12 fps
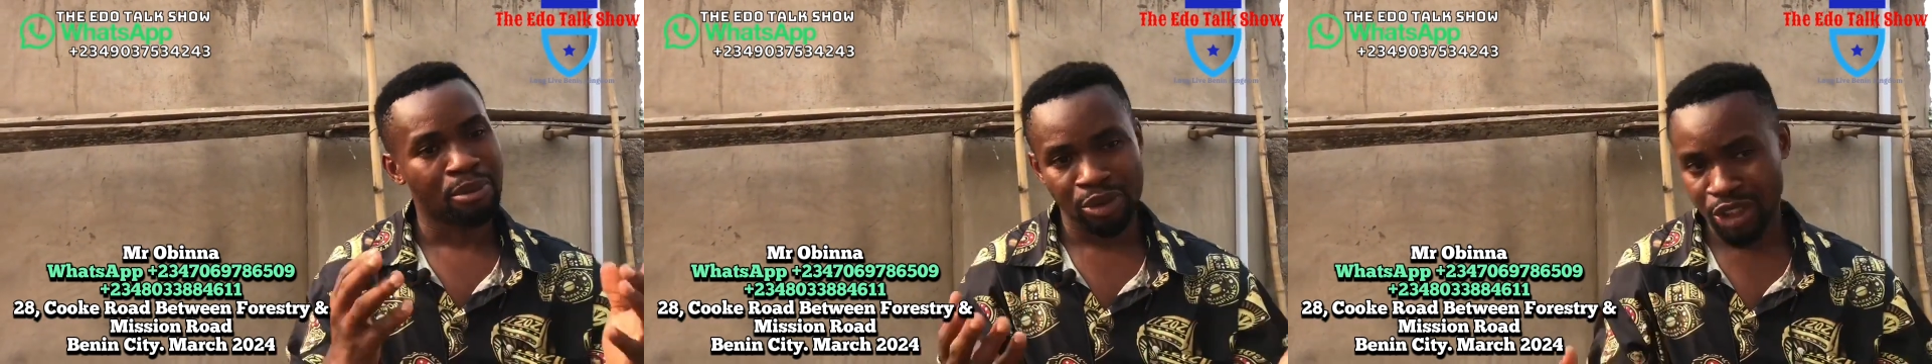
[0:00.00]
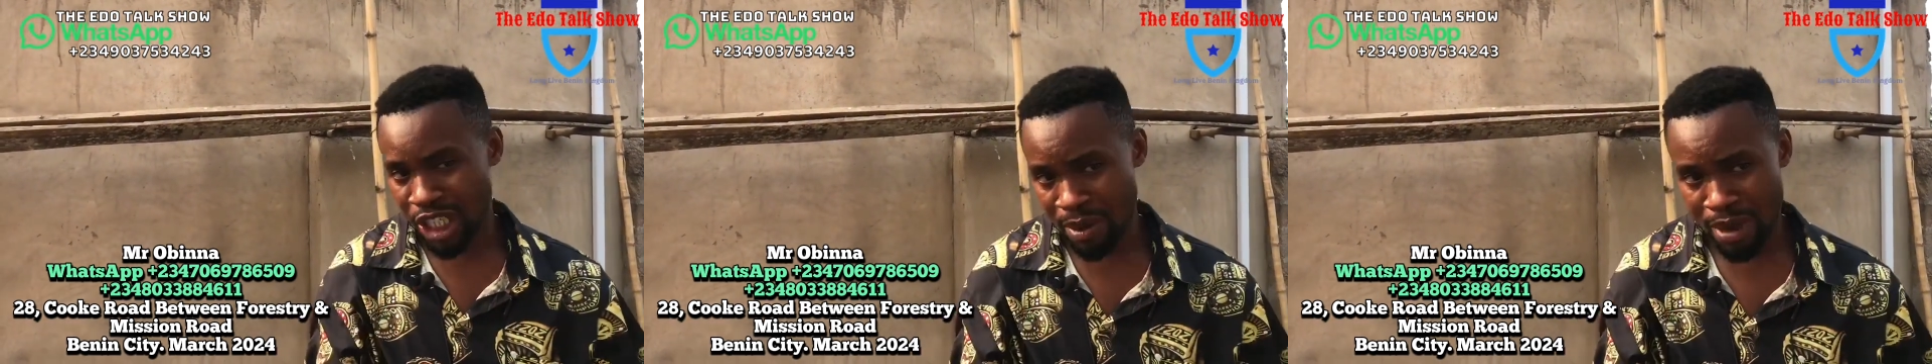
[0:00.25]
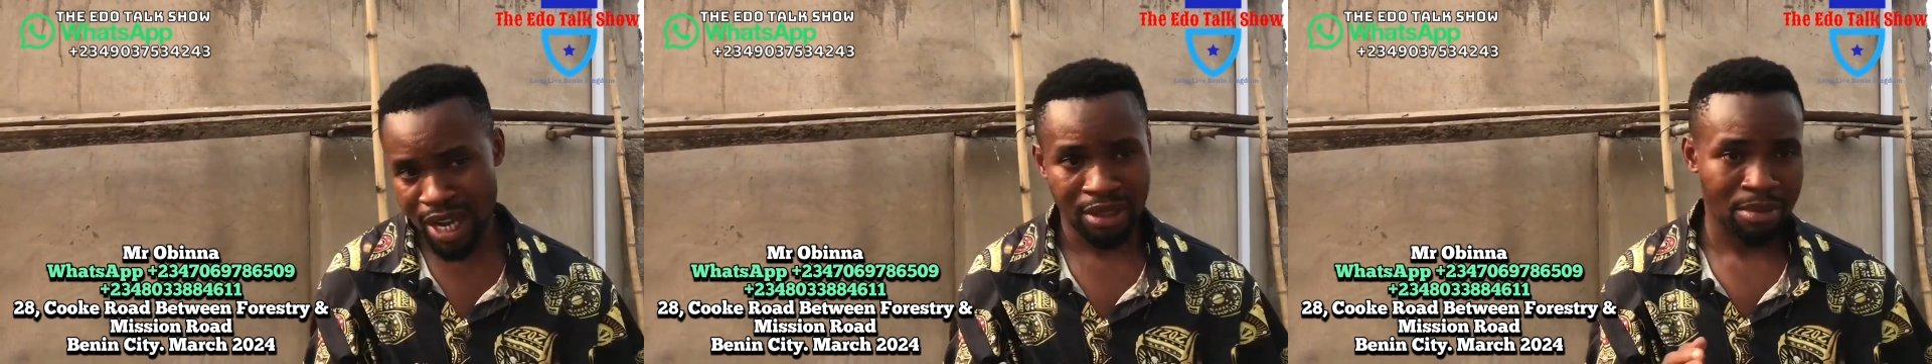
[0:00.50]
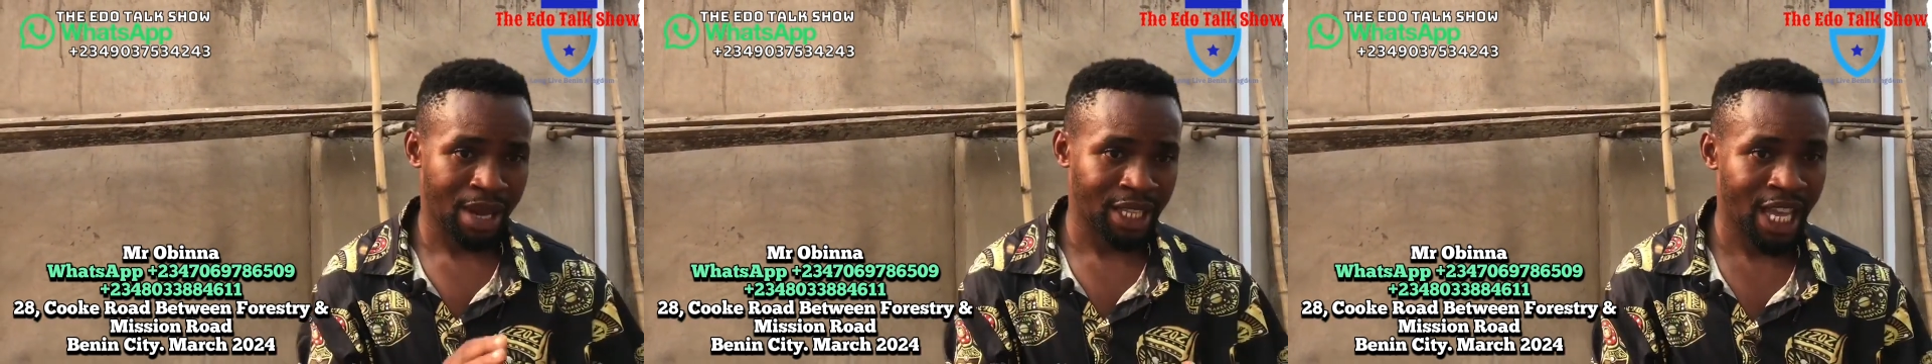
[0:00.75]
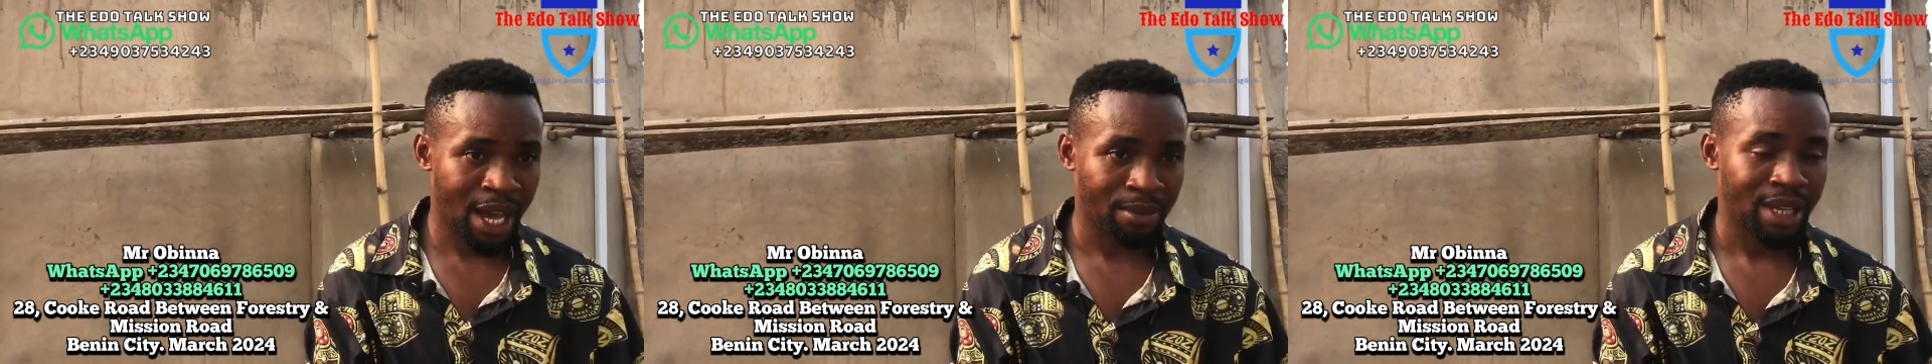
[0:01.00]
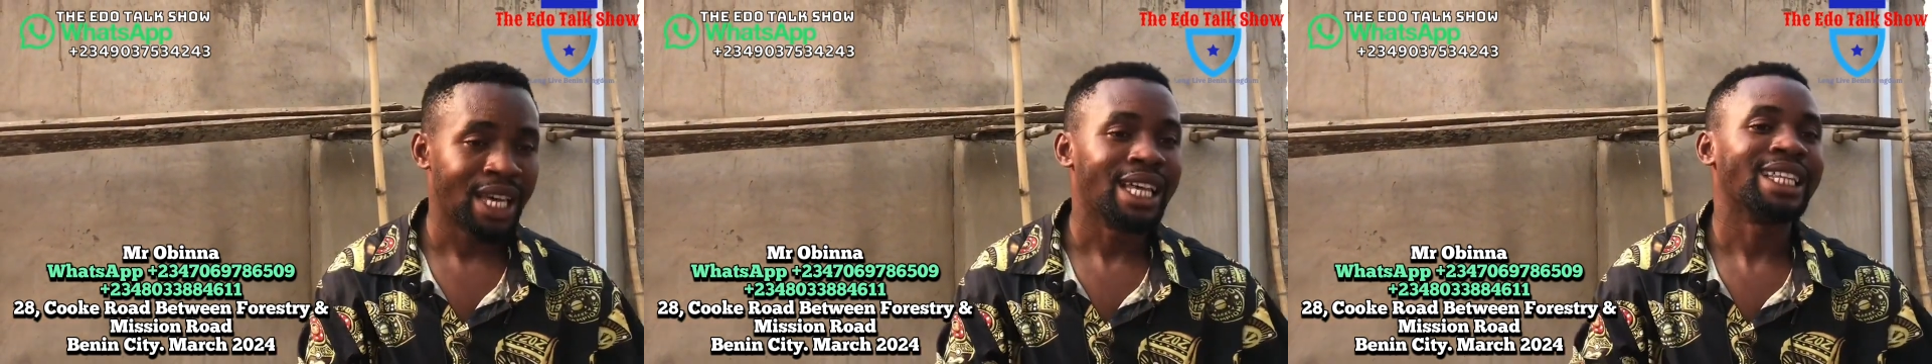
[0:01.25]
Chairman, Madam,
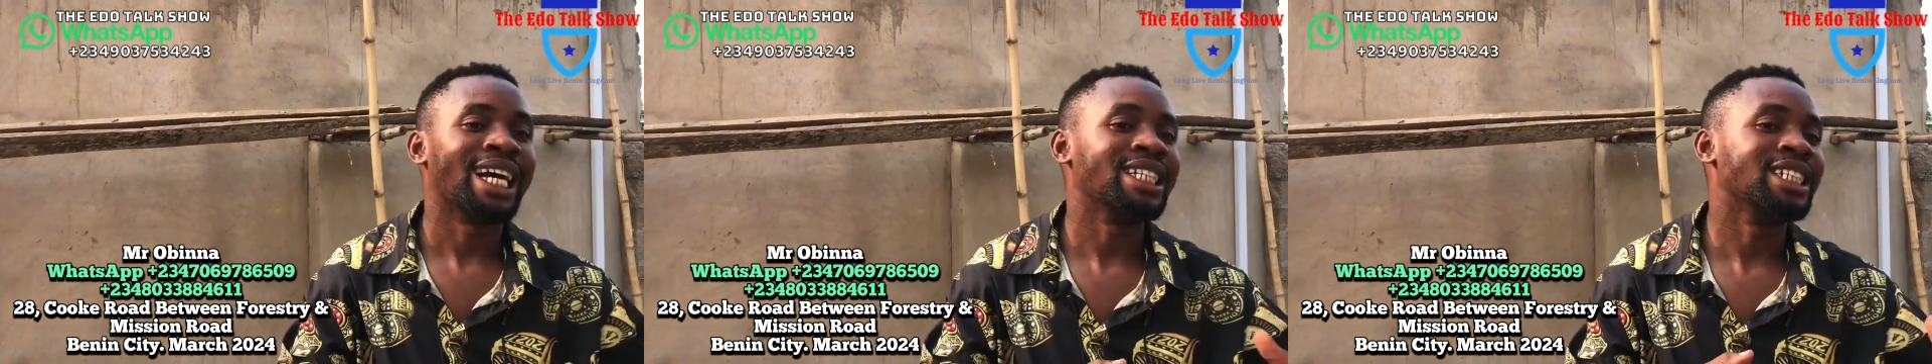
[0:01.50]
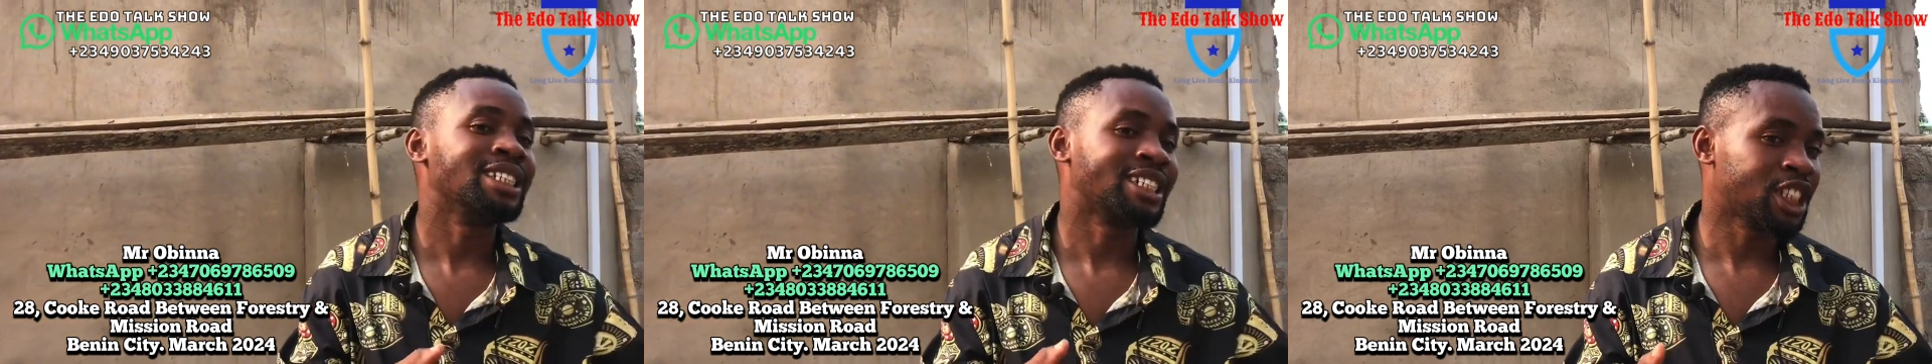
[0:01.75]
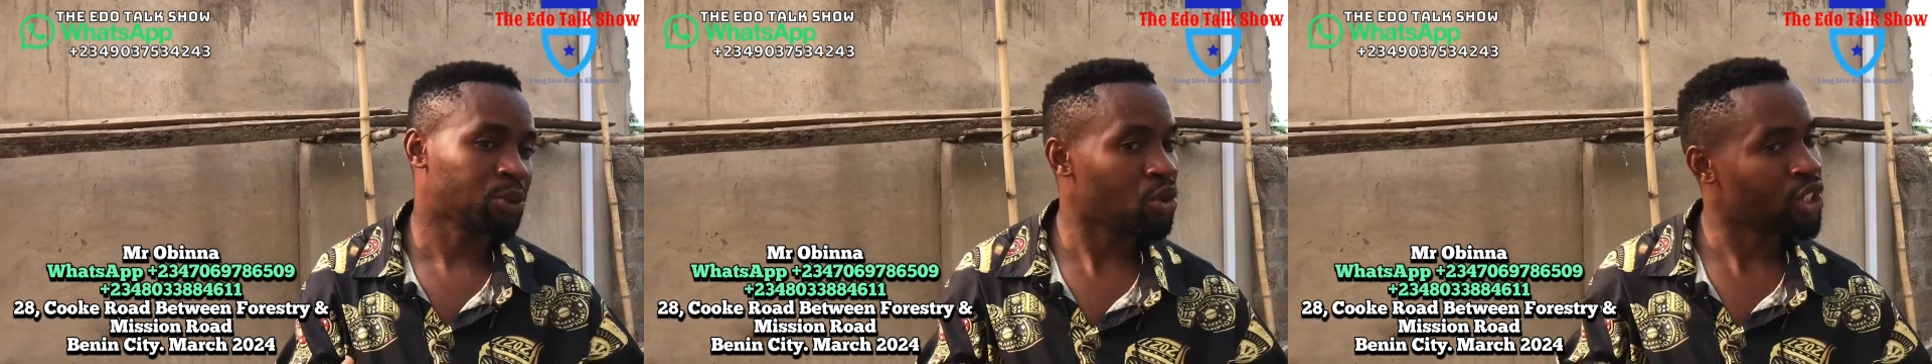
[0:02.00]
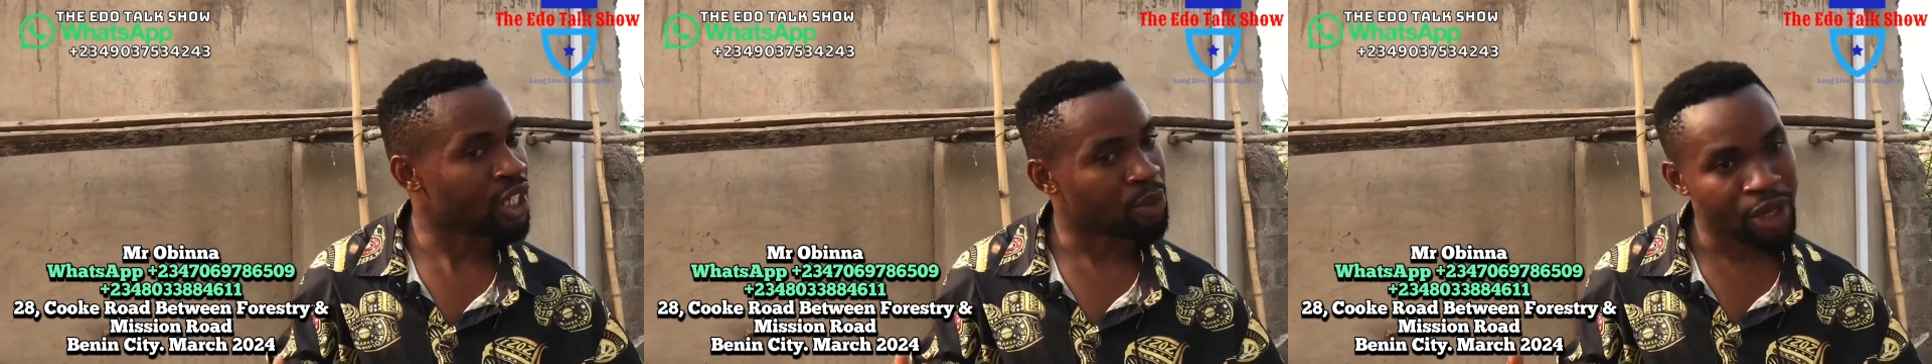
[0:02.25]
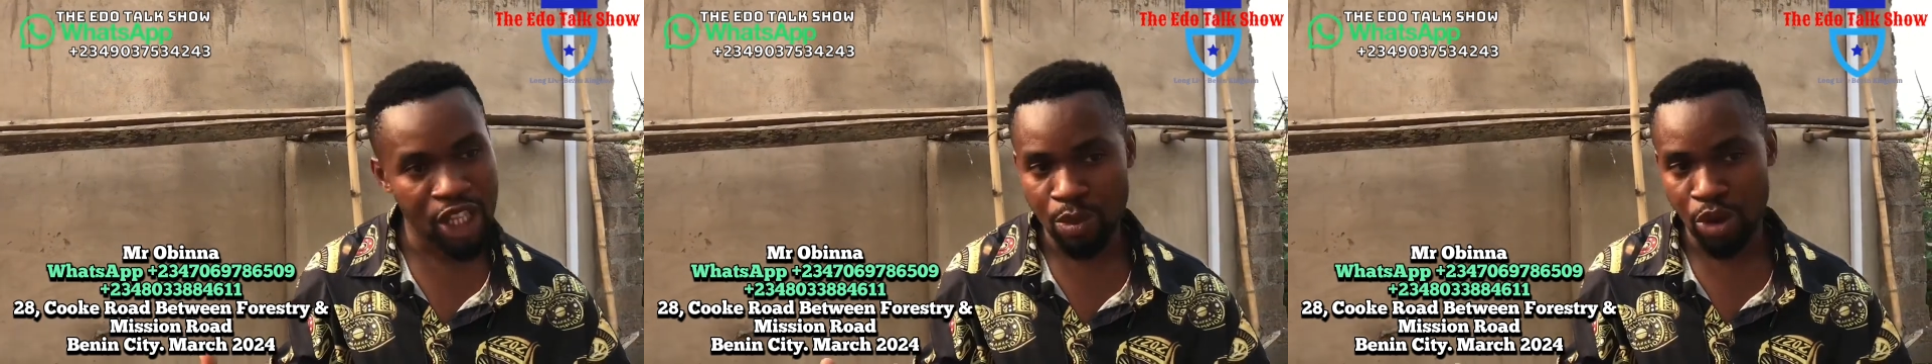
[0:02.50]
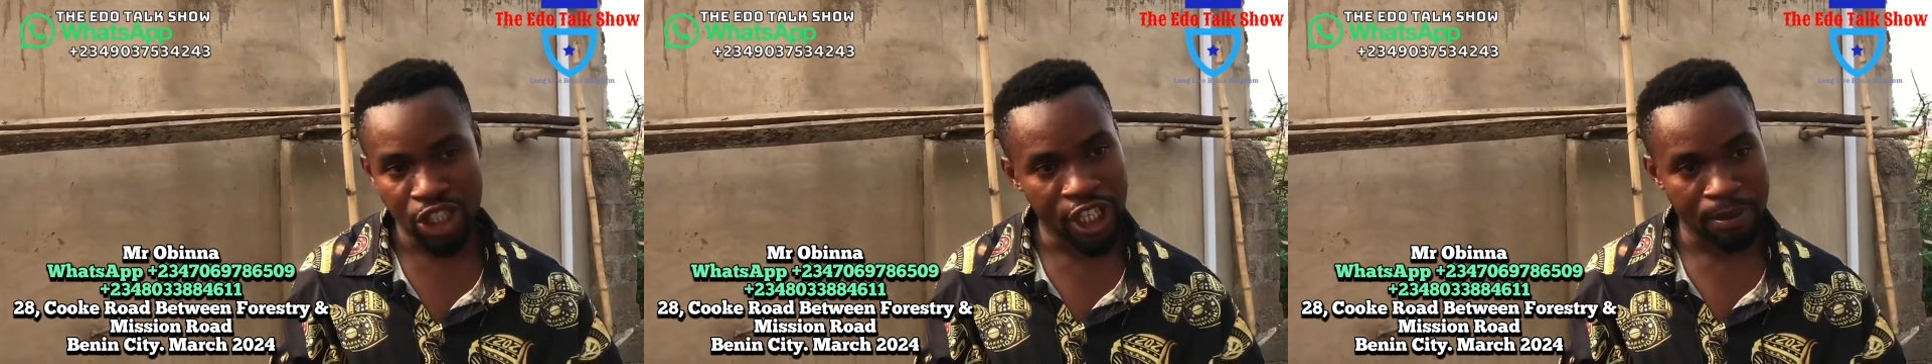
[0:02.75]
and the transport they make the
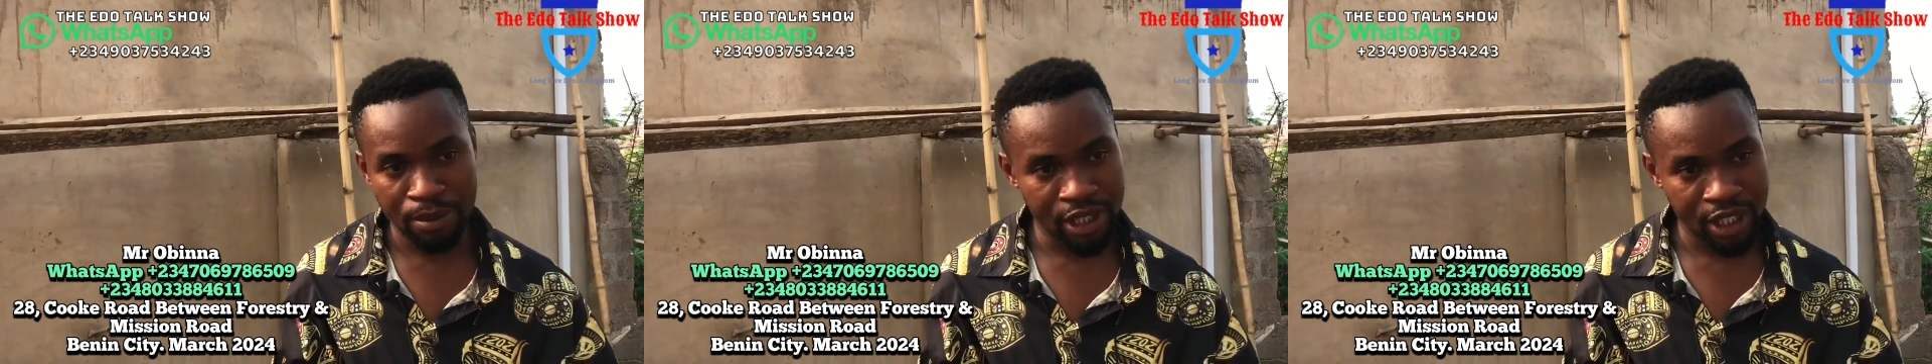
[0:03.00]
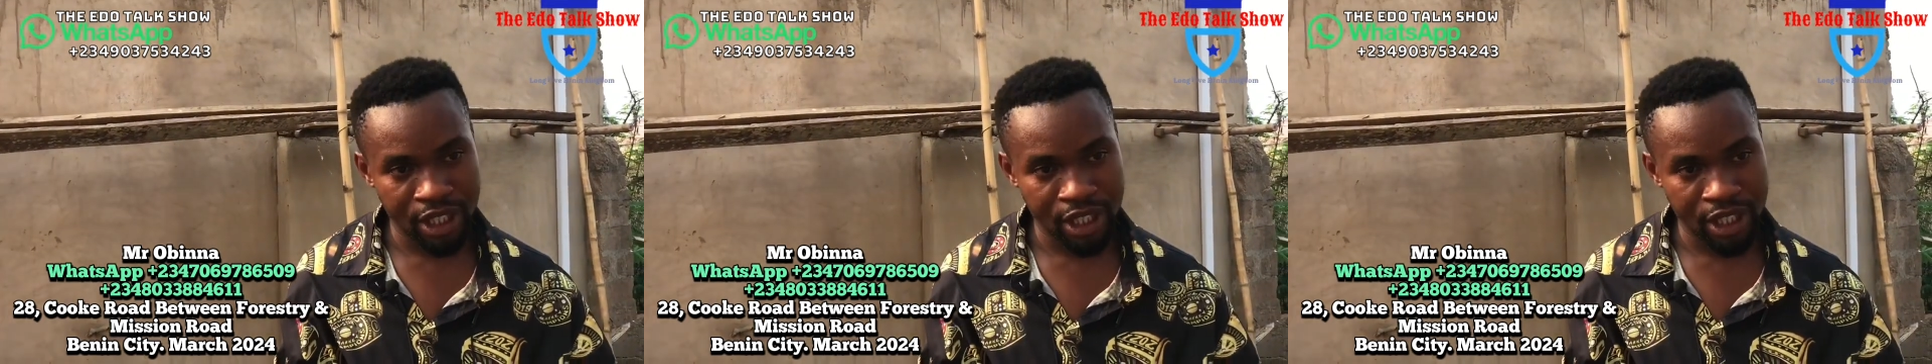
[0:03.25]
money they pick.